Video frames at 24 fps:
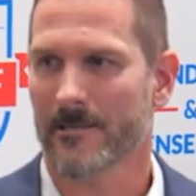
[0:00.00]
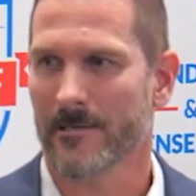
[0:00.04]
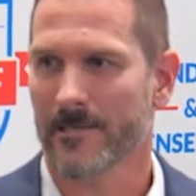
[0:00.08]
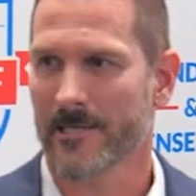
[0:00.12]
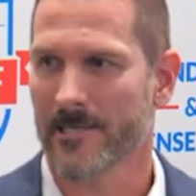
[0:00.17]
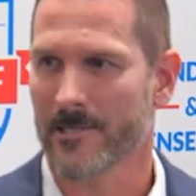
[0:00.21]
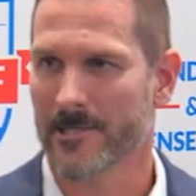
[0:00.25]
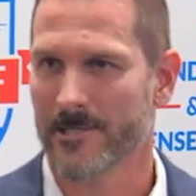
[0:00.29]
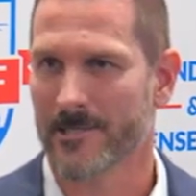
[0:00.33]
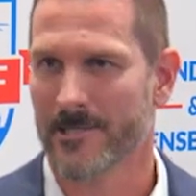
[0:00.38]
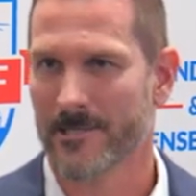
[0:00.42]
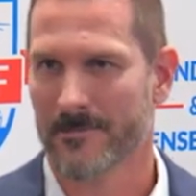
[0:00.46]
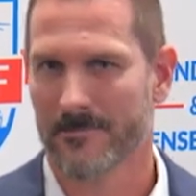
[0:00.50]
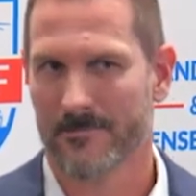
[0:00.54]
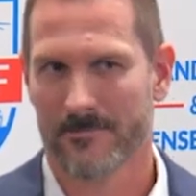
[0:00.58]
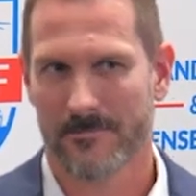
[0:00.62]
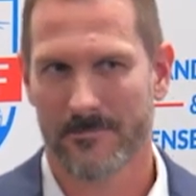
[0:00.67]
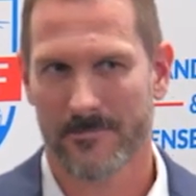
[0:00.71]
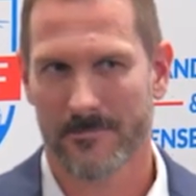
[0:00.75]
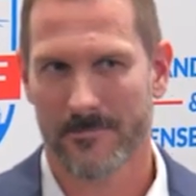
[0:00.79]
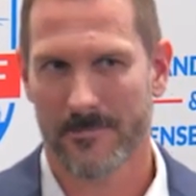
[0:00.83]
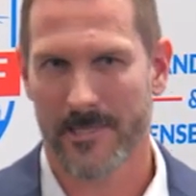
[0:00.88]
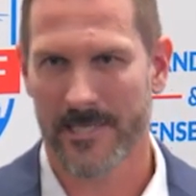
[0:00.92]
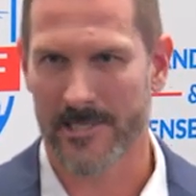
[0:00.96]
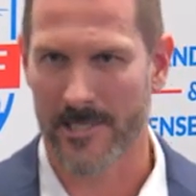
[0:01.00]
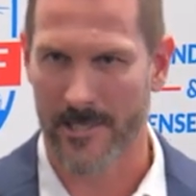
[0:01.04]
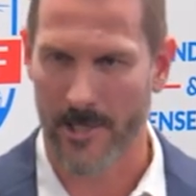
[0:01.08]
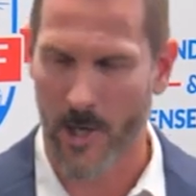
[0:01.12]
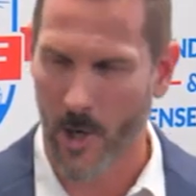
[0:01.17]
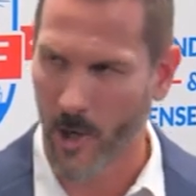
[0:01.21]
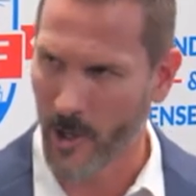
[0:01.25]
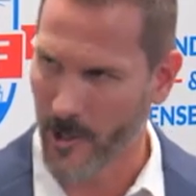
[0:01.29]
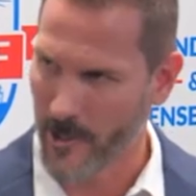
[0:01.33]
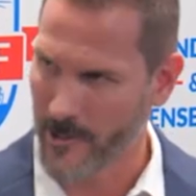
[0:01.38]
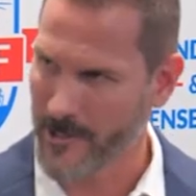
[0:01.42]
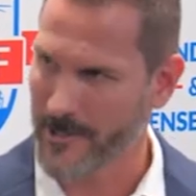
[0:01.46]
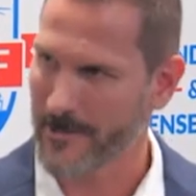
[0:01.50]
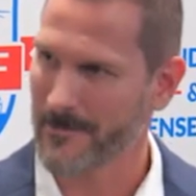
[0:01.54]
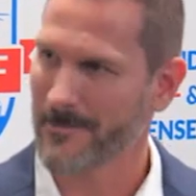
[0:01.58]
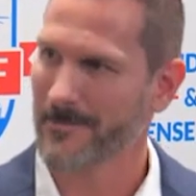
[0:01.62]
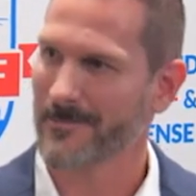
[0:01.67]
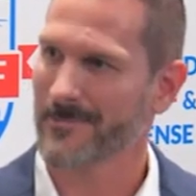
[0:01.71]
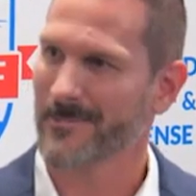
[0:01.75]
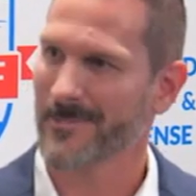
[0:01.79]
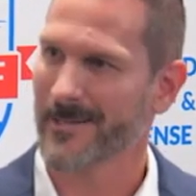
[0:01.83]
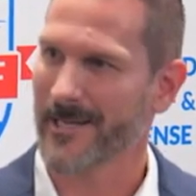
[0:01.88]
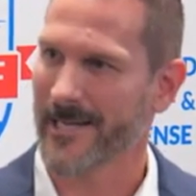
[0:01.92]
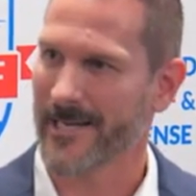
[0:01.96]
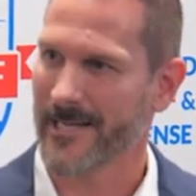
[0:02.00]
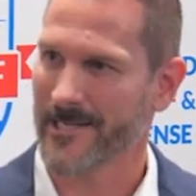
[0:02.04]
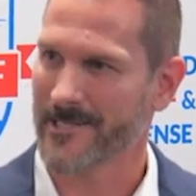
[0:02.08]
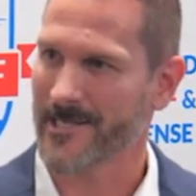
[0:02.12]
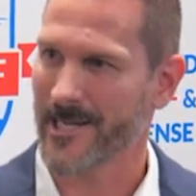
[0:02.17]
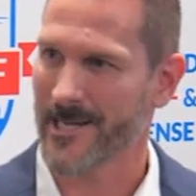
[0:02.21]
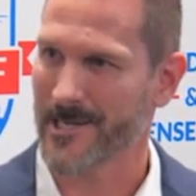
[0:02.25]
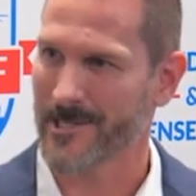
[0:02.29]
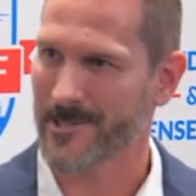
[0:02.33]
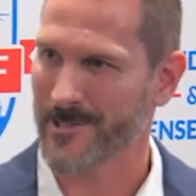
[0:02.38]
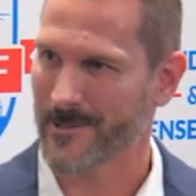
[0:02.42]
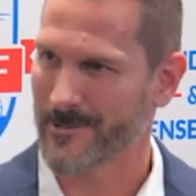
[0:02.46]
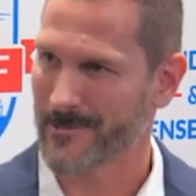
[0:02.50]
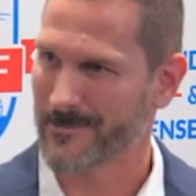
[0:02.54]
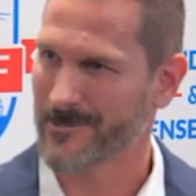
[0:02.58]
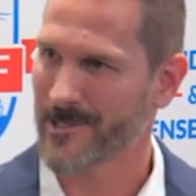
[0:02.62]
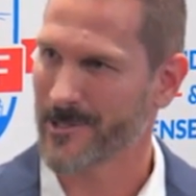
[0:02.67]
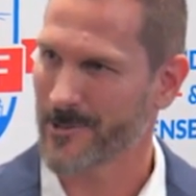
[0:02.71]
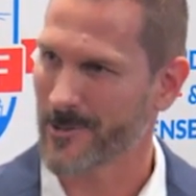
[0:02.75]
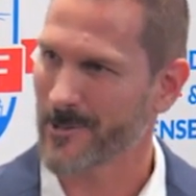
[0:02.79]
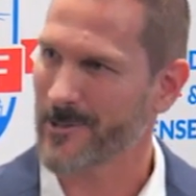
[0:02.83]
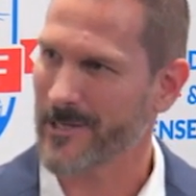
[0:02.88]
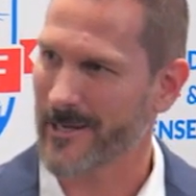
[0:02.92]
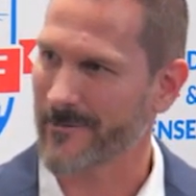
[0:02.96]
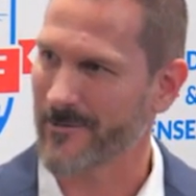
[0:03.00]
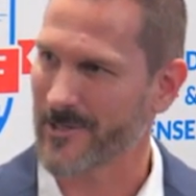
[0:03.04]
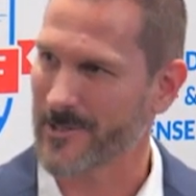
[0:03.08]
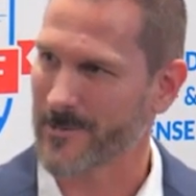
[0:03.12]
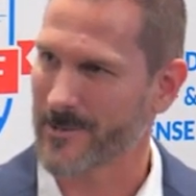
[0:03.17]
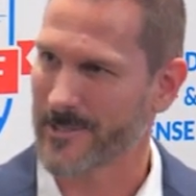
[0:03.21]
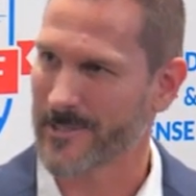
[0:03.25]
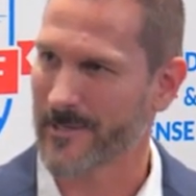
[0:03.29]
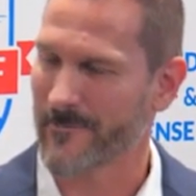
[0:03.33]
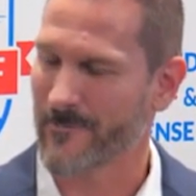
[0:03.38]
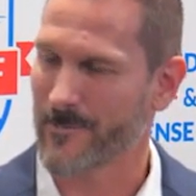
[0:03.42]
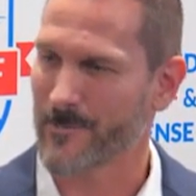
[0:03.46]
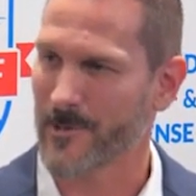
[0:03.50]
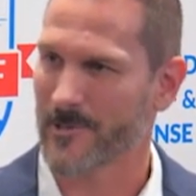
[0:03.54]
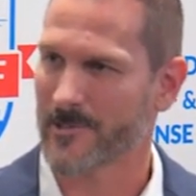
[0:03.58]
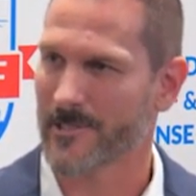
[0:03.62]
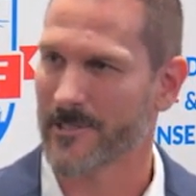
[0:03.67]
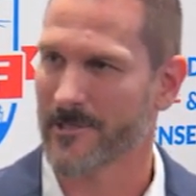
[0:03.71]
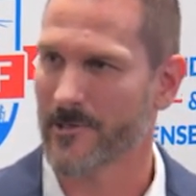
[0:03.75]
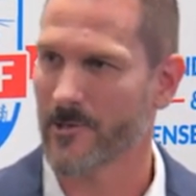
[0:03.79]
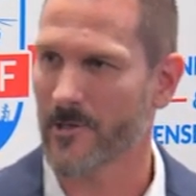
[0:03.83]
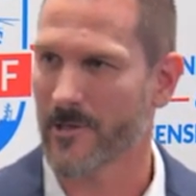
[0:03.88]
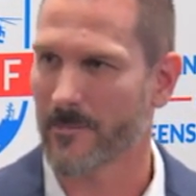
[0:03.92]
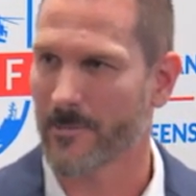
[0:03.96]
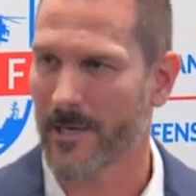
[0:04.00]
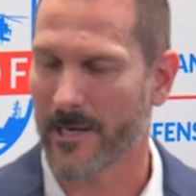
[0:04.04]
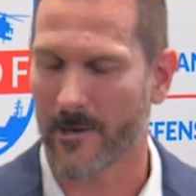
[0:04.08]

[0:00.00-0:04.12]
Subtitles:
is an art, and it takes a kind of a specific person to do that.